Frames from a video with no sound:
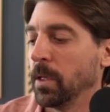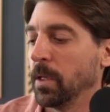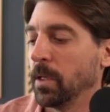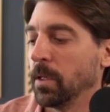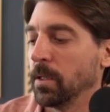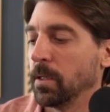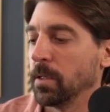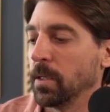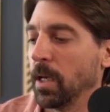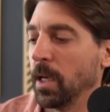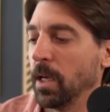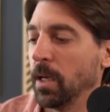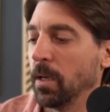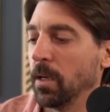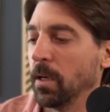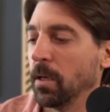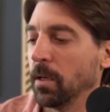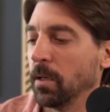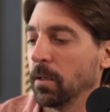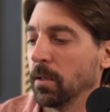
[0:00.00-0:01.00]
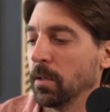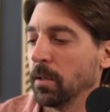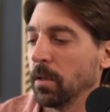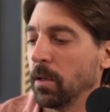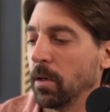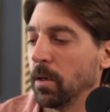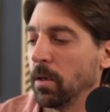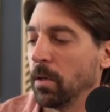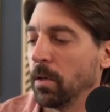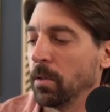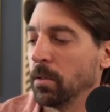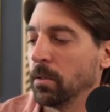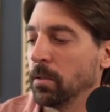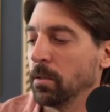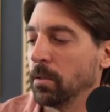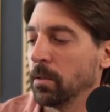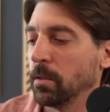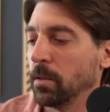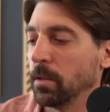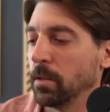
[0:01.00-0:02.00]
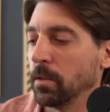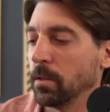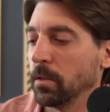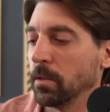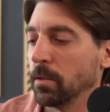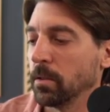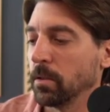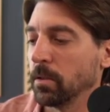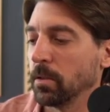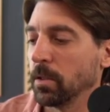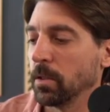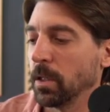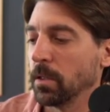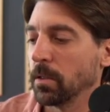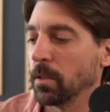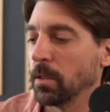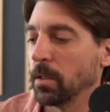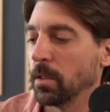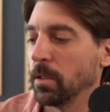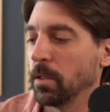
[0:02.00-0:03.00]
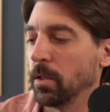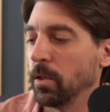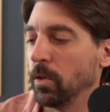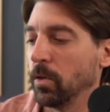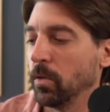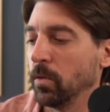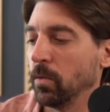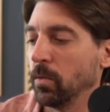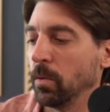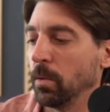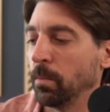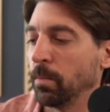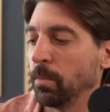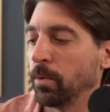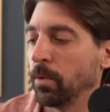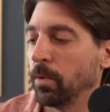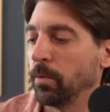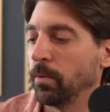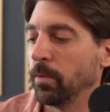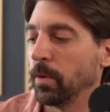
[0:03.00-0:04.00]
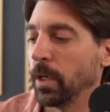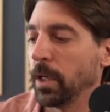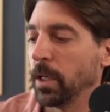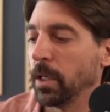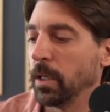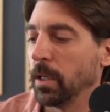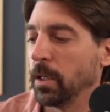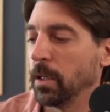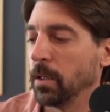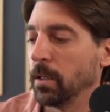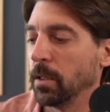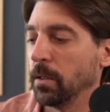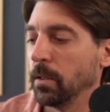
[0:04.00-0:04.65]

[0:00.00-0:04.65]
take all the JSON you provided